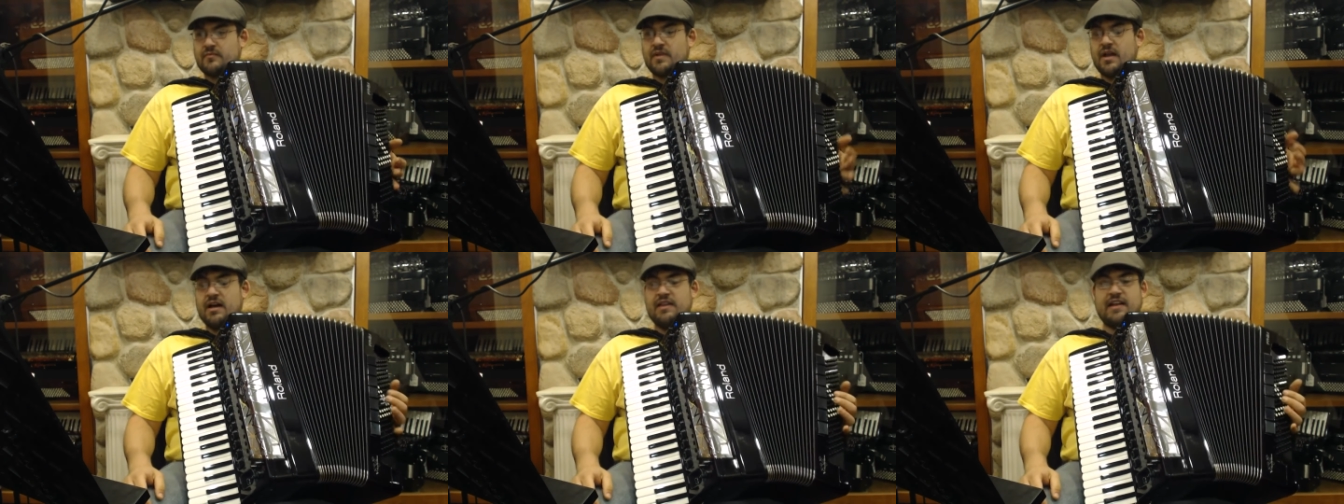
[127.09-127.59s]

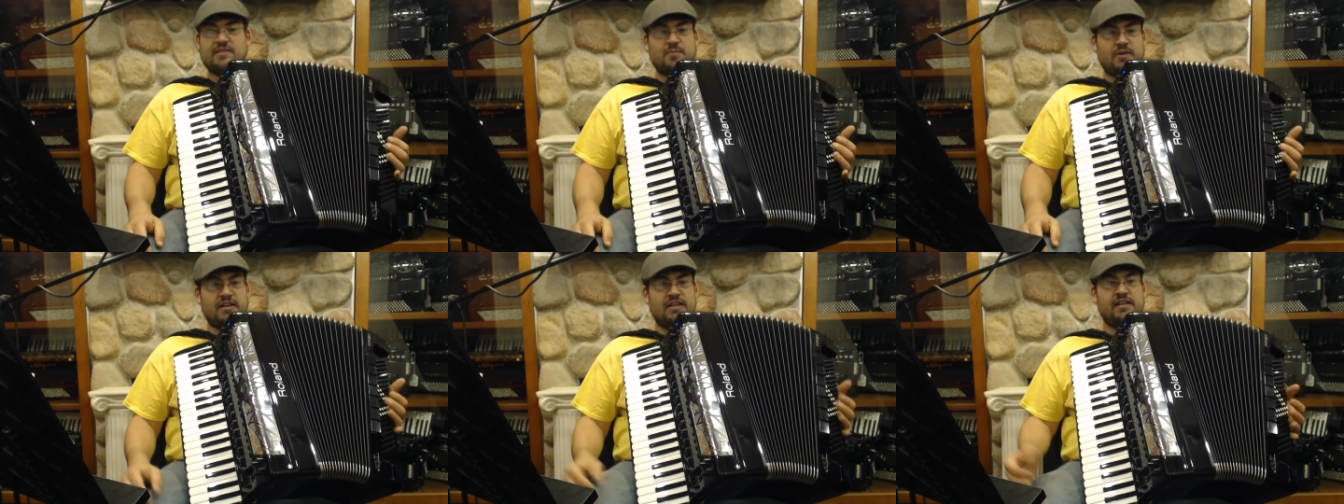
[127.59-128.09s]
Uh, that's
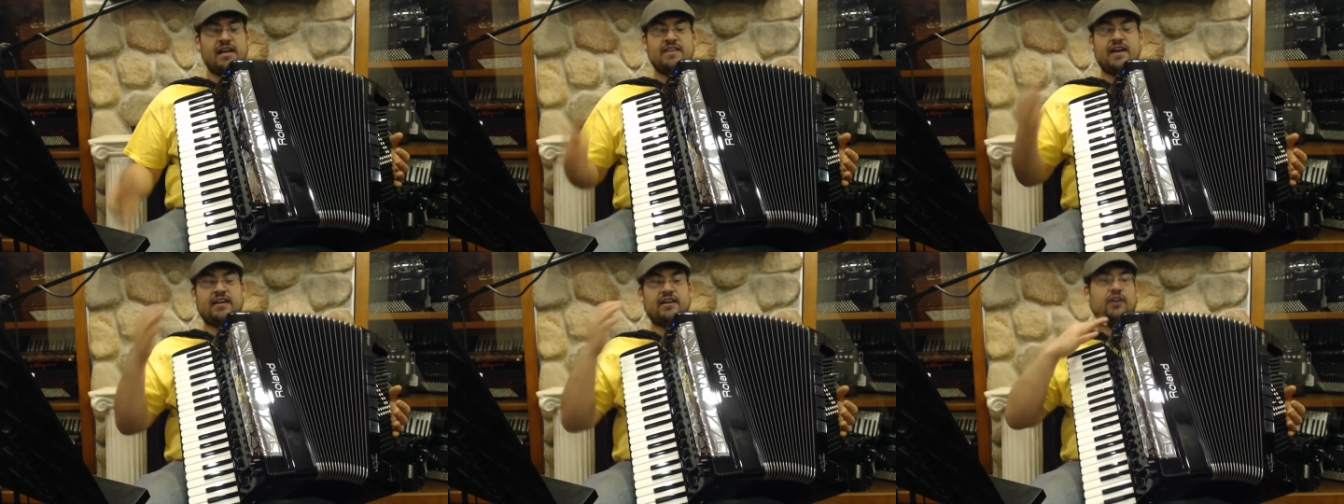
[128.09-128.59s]
pretty neat.
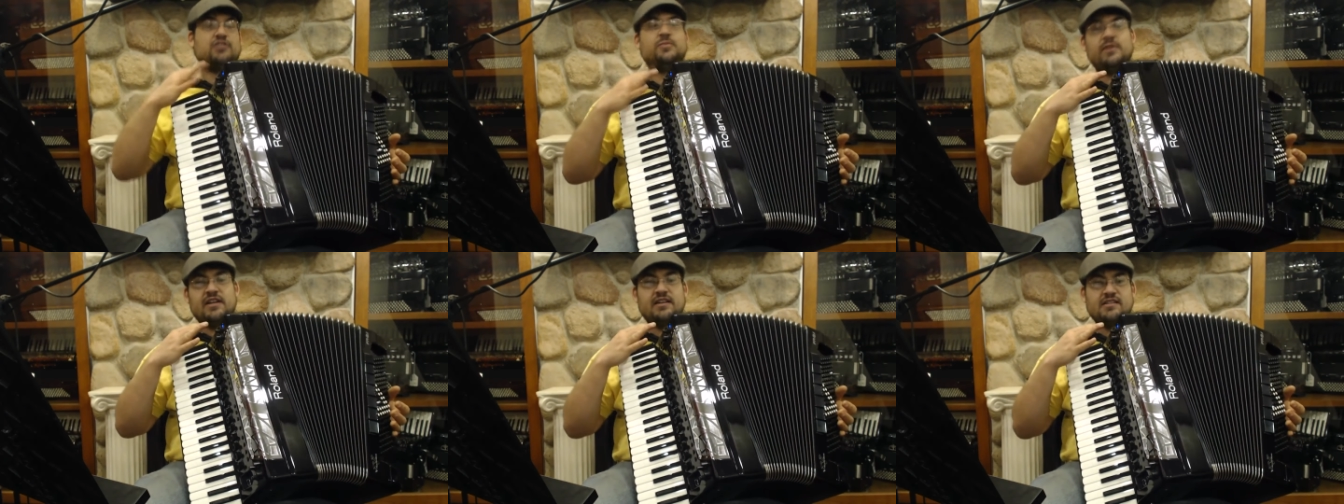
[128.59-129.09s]
That can also
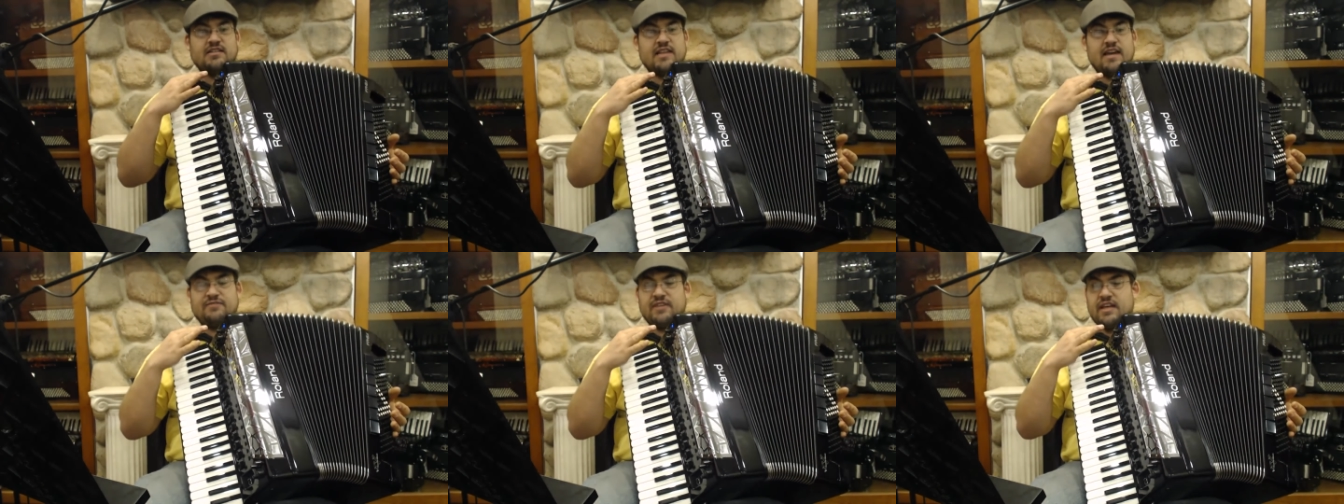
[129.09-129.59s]
be done in the
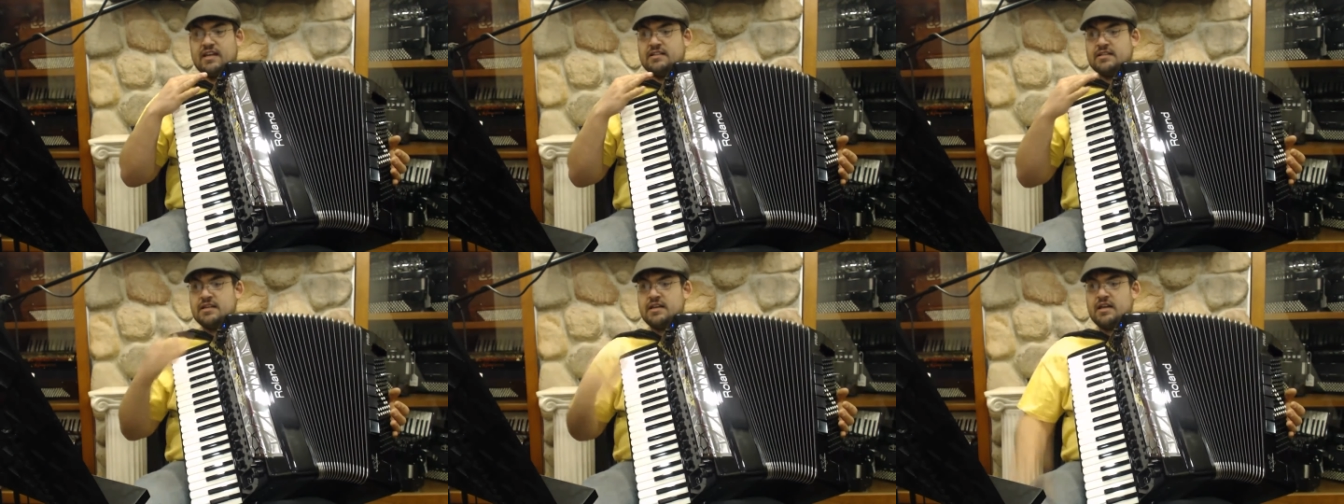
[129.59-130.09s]
left hand
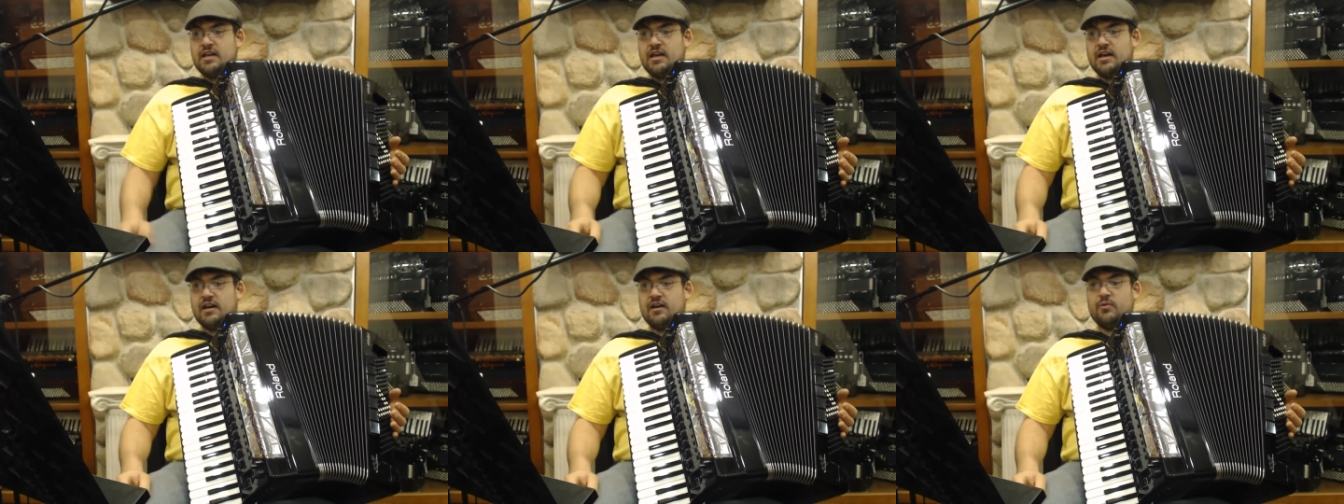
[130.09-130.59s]

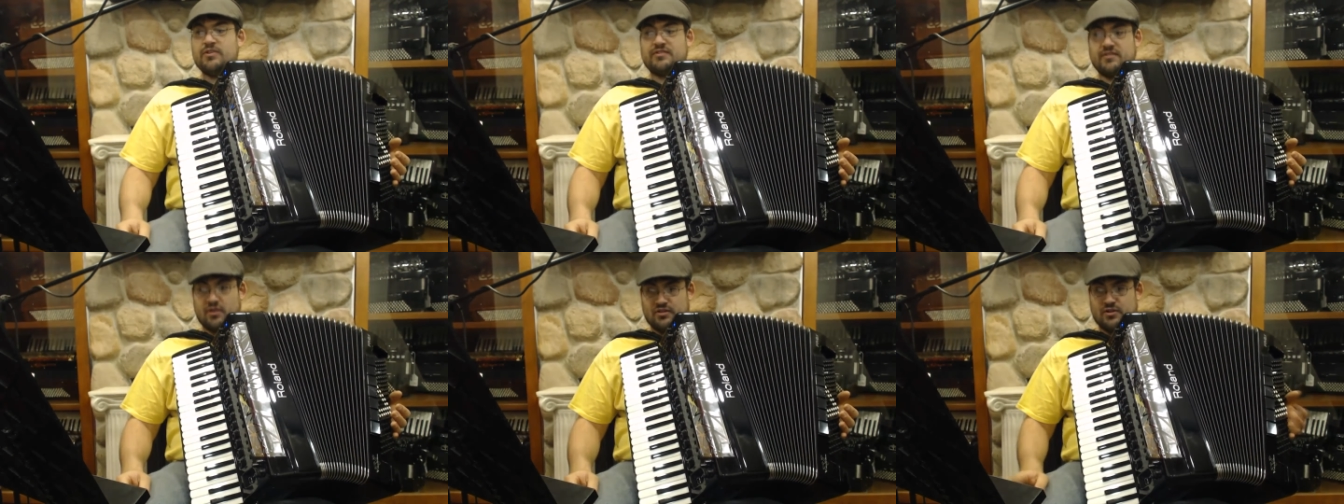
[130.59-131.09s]
uh,
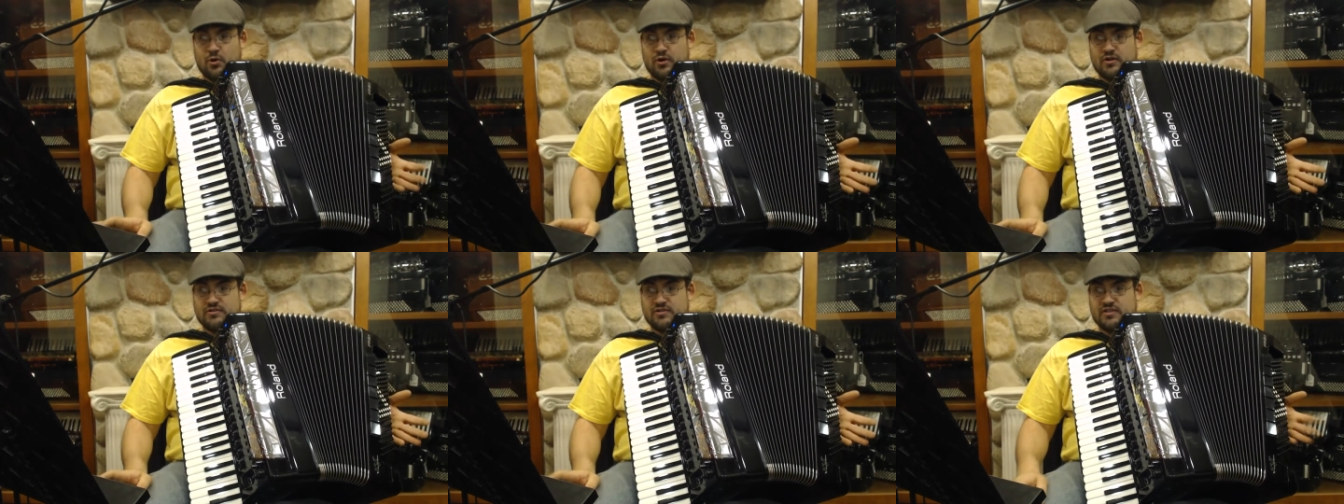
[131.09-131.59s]
with
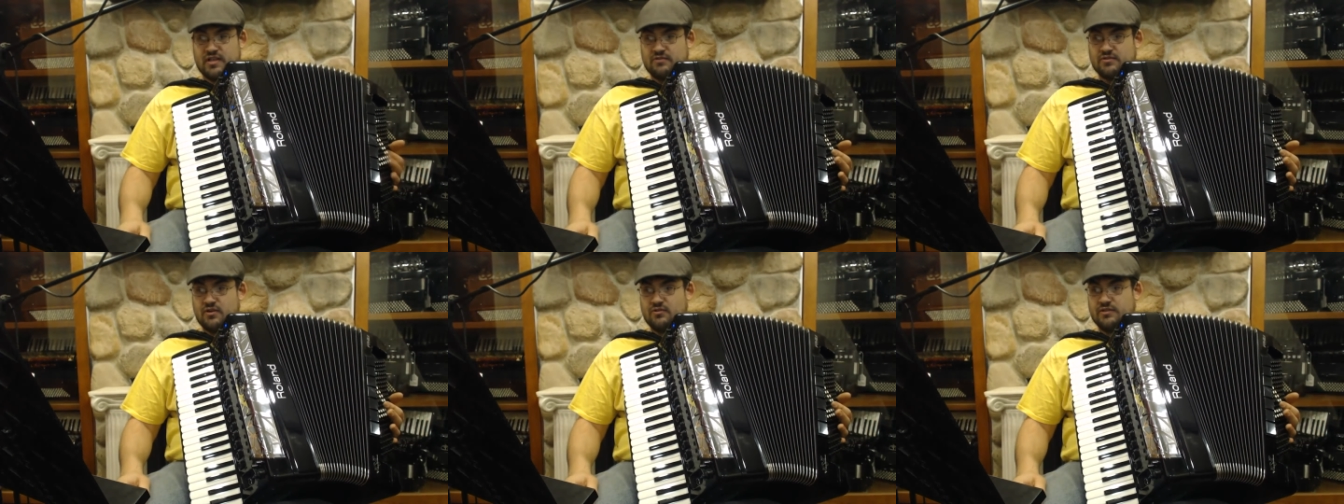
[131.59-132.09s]
orchestra sounds
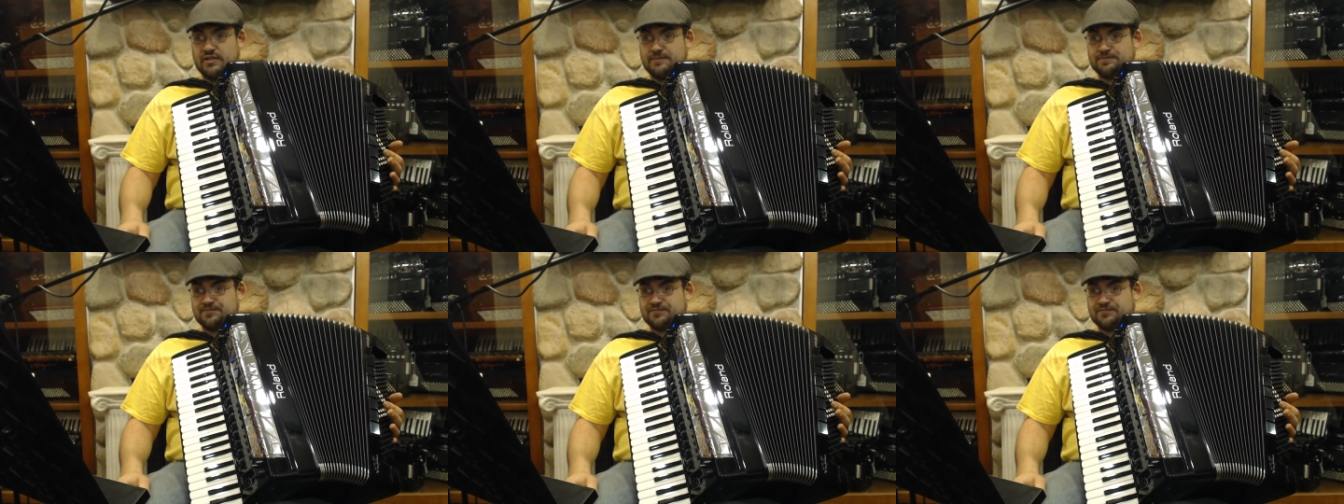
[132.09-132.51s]
only.